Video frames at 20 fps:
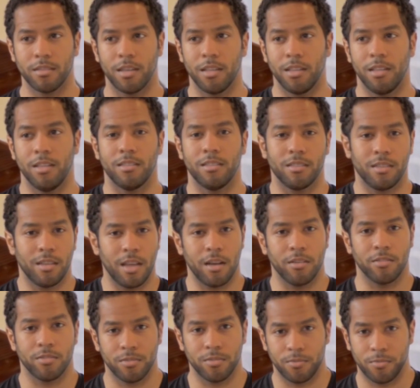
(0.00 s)
At least as
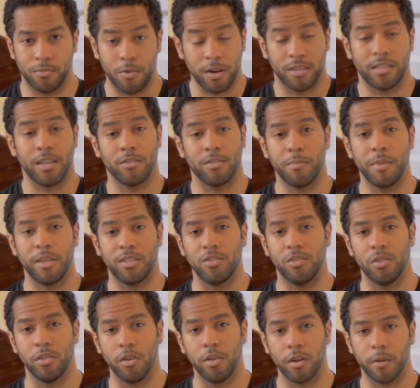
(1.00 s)
far as how it makes
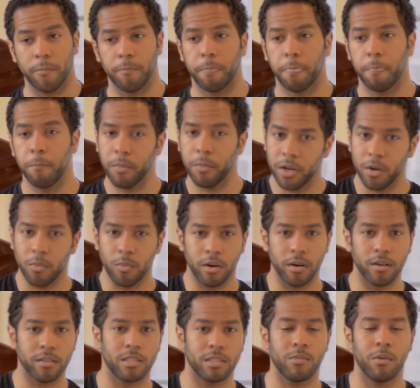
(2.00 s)
you look. But it
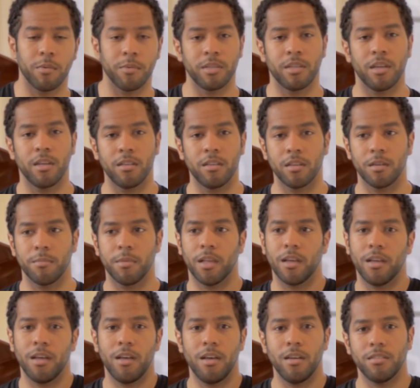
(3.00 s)
works. And when we're done, you're going to be
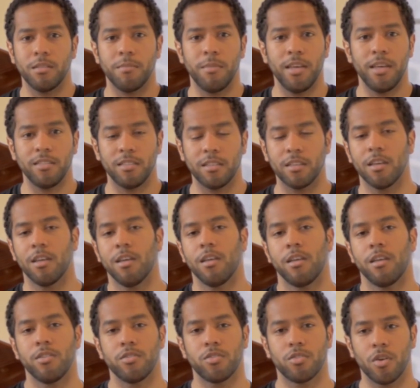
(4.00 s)
like, oh, it's amazing.
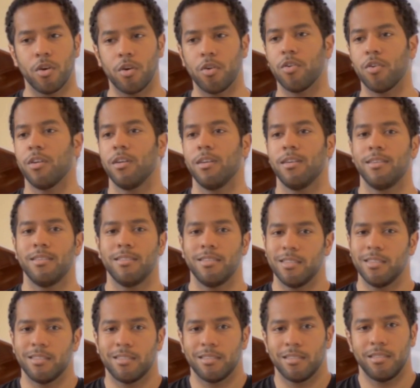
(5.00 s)
And so
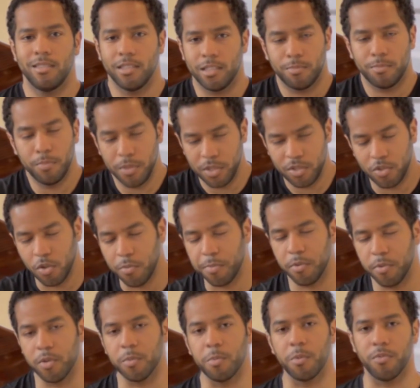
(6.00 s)
just be
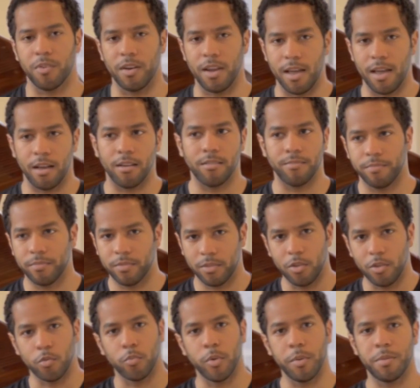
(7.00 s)
stupid with me for now.
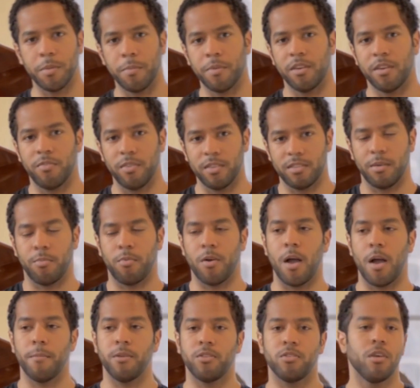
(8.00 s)
You'll reap the benefits, I
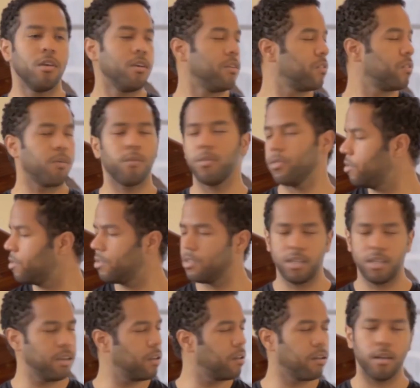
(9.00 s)
promise. So I want you to
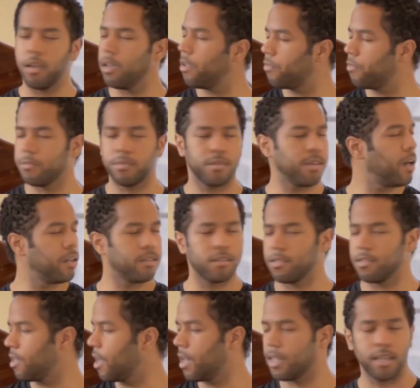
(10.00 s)
shake your head from side to
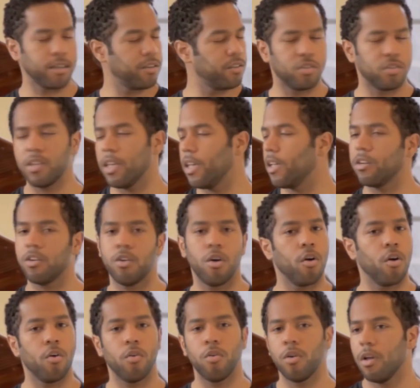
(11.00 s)
side like you're saying
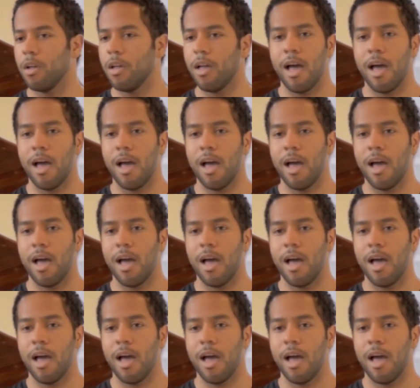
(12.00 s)
no.